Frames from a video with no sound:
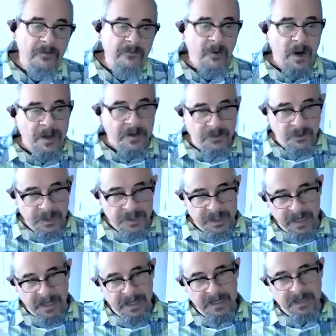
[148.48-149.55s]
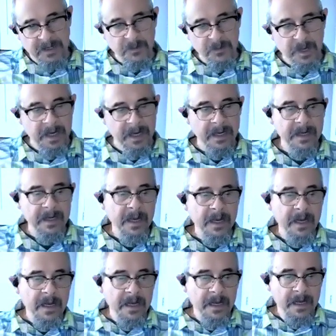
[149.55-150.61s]
of breaths we take each minute,
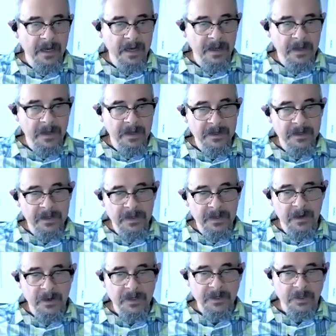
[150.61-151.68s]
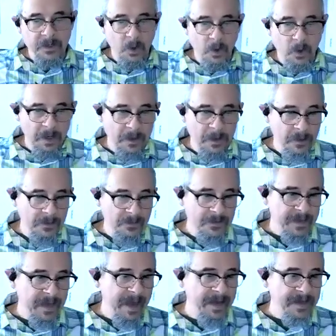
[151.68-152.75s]
historical
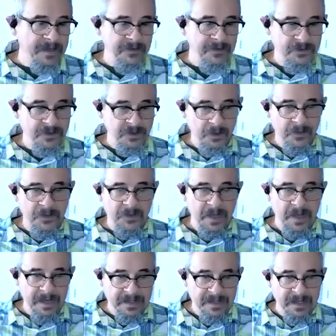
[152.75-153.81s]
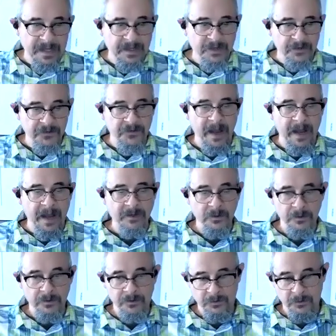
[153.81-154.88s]
dates of certain things, these are
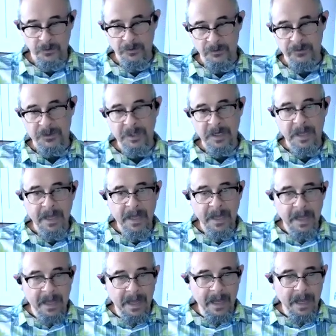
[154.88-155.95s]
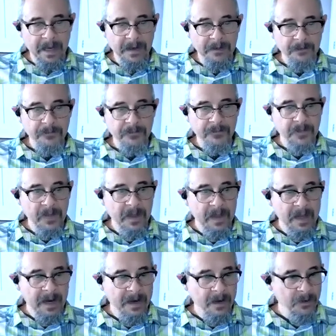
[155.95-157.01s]
factual truths. And
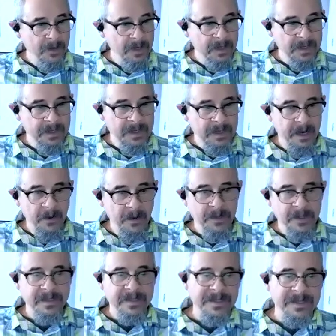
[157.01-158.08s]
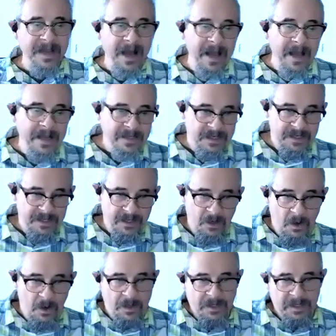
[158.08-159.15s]
I don't need to tell you that science is
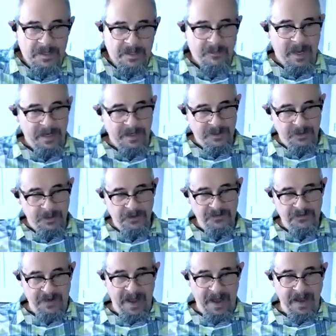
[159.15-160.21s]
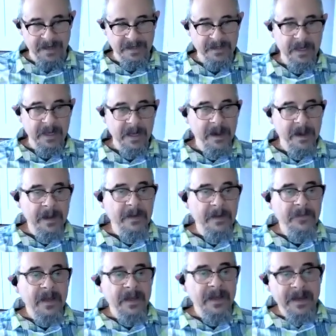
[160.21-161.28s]
largely based on facts.
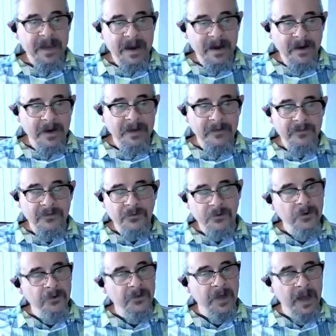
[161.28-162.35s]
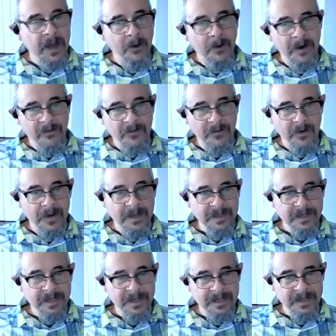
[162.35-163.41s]
Narrative truth, however, is a